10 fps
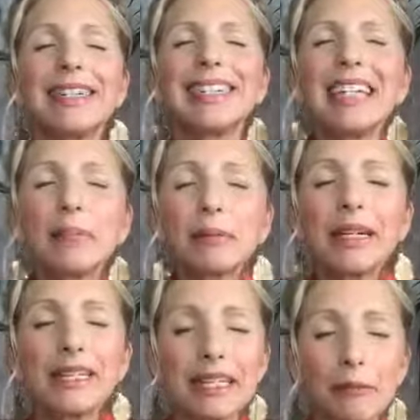
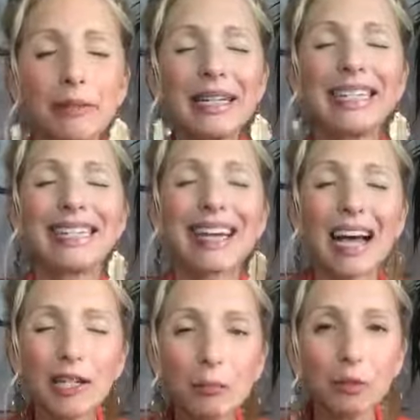deeply, deeply,
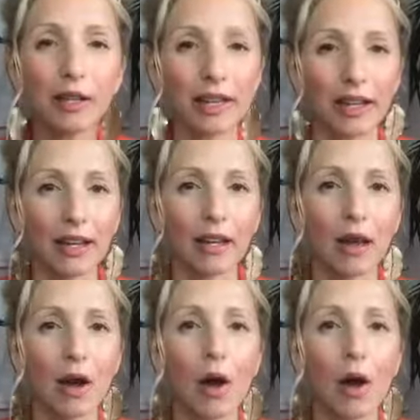desperately